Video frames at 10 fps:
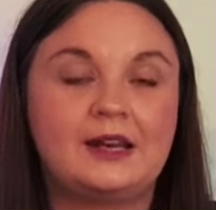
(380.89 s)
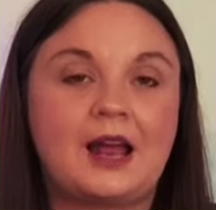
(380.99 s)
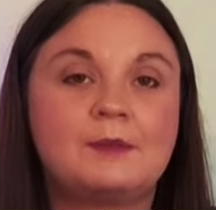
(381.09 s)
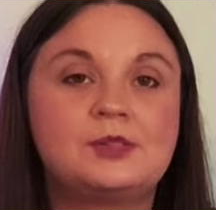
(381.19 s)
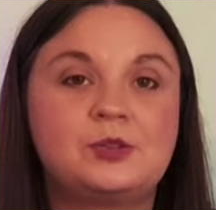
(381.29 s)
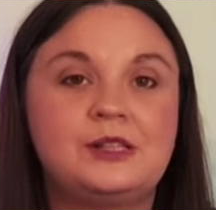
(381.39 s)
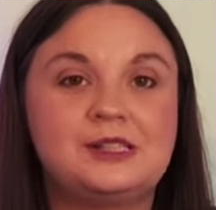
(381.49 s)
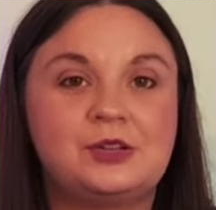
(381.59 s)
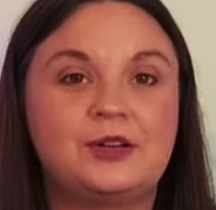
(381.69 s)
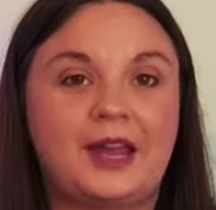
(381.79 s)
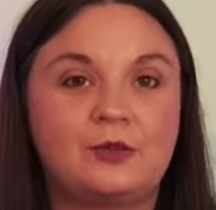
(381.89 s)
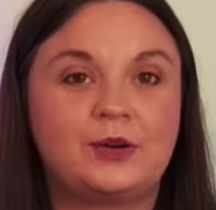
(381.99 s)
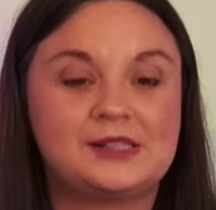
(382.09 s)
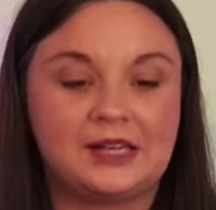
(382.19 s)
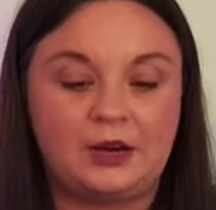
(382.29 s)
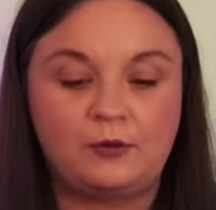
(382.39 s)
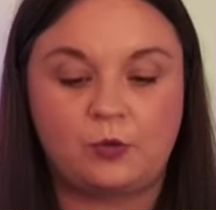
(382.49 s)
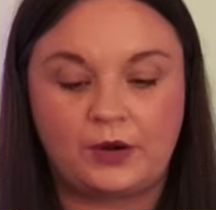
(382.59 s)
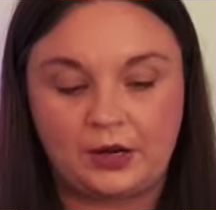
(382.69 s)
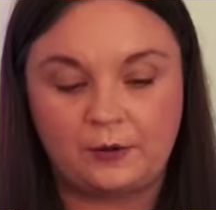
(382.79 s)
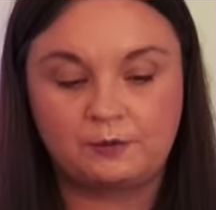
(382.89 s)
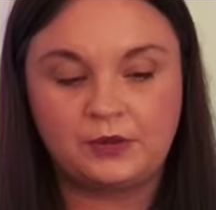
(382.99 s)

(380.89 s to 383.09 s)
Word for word: It absolutely still can resonate for you.